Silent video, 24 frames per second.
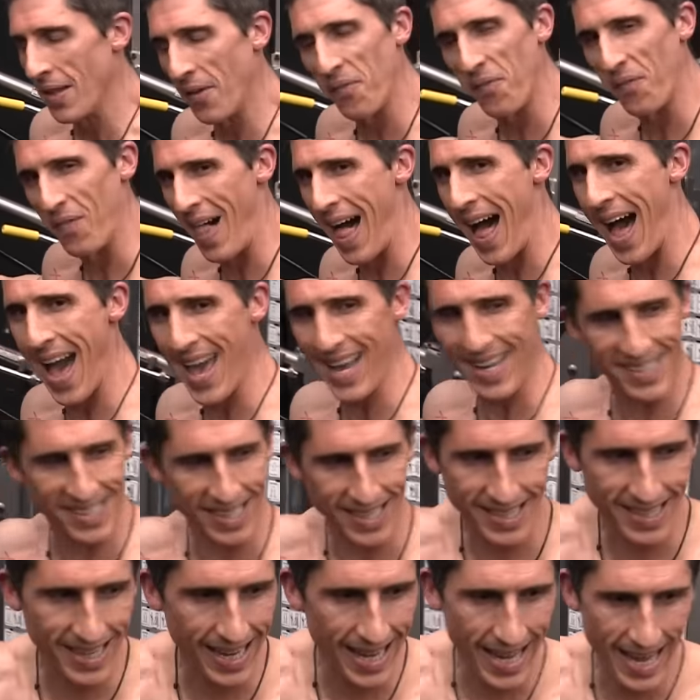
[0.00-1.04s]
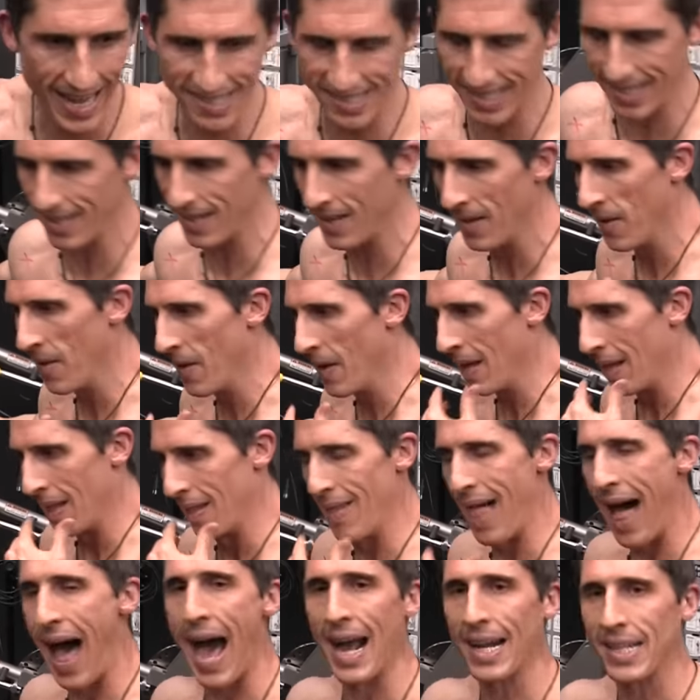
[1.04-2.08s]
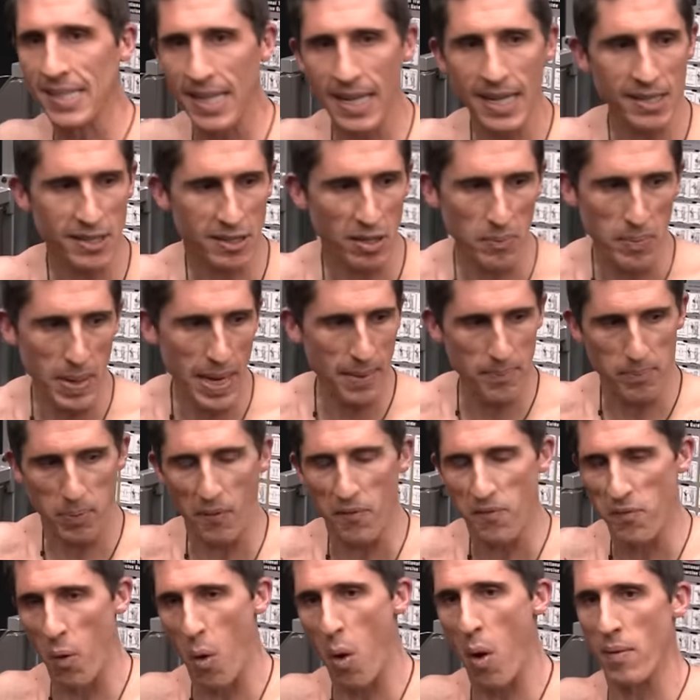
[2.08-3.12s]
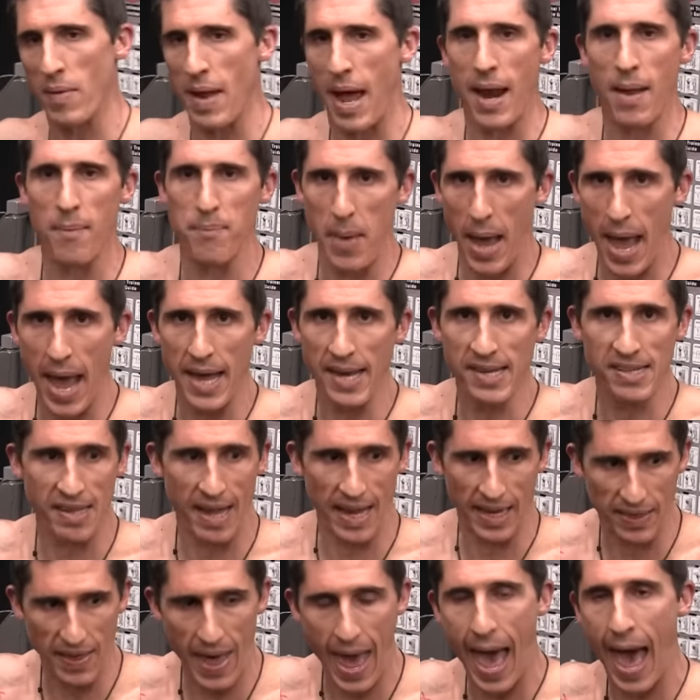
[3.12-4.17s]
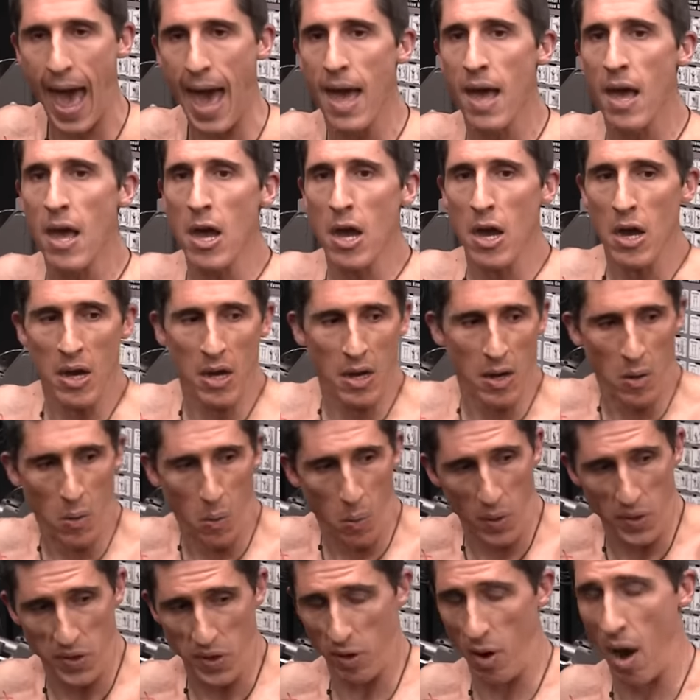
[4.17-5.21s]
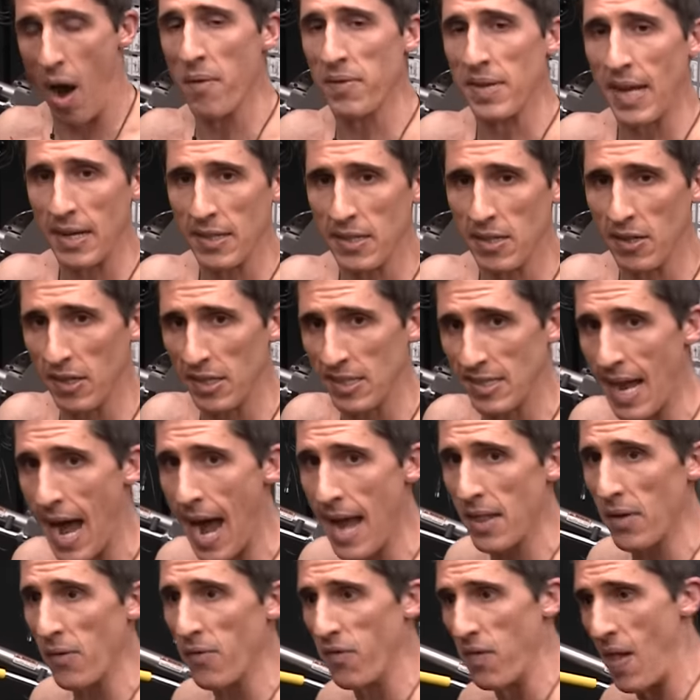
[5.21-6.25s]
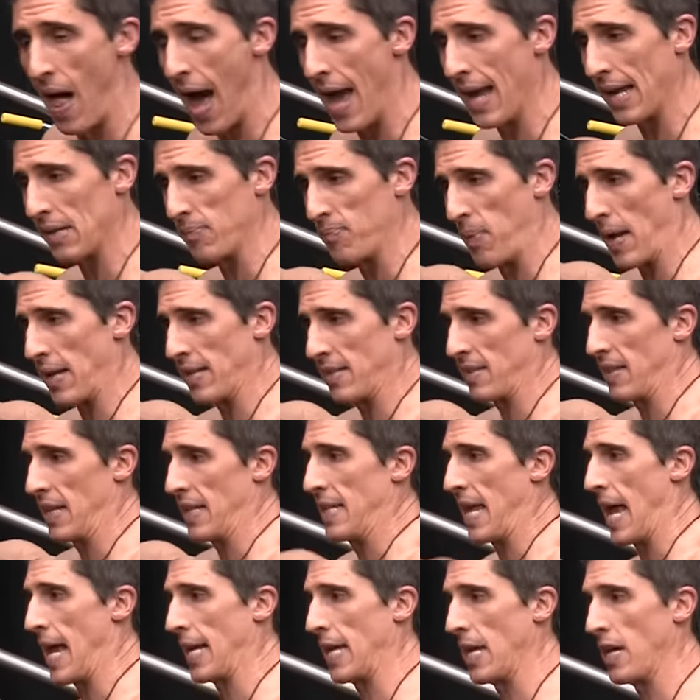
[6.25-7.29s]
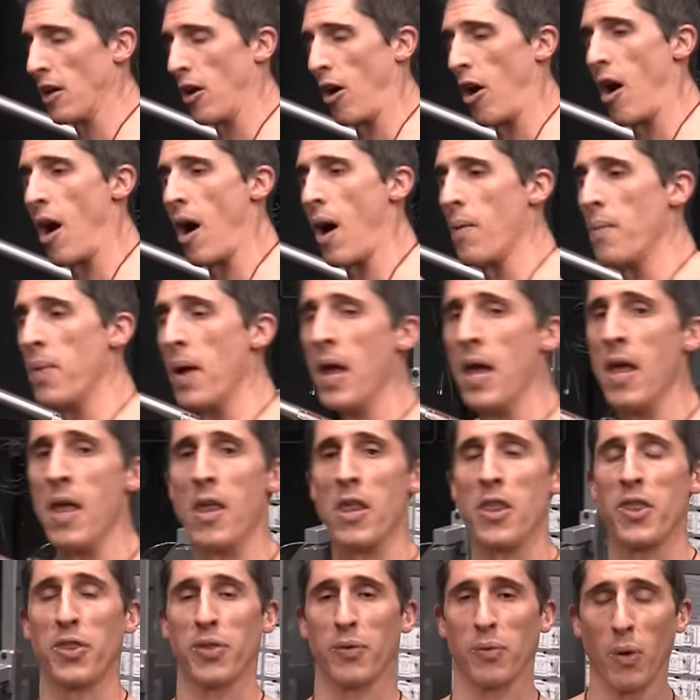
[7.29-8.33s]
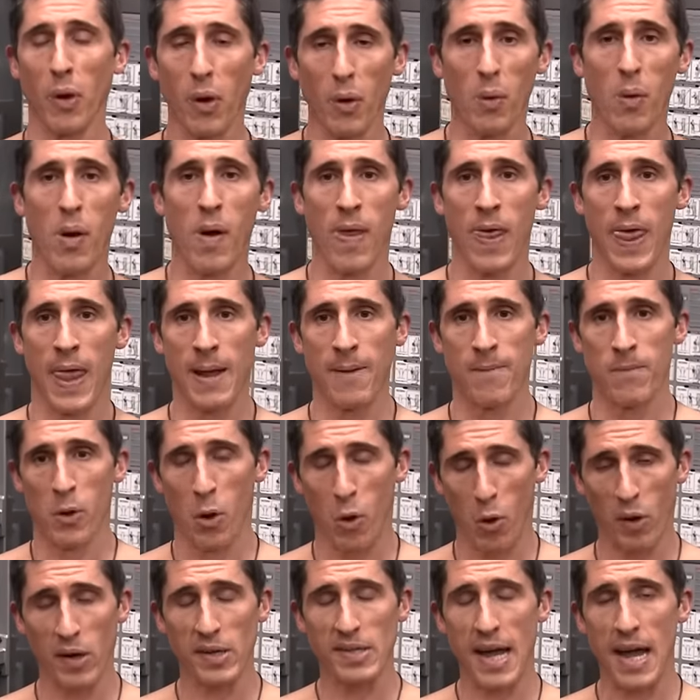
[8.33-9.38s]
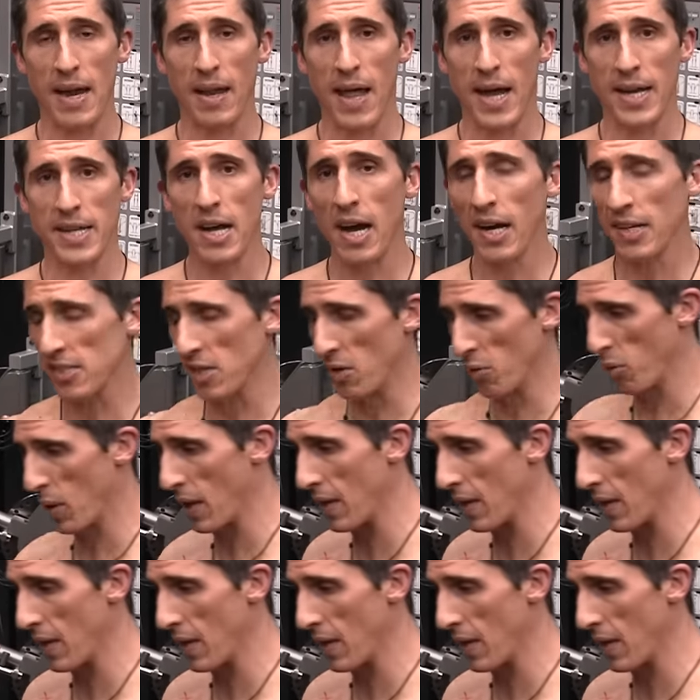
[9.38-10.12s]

the fly isn't, isn't locked into being performed on a bench like that with your arms out to your side. The fly is basically taking your arm through horizontal adduction,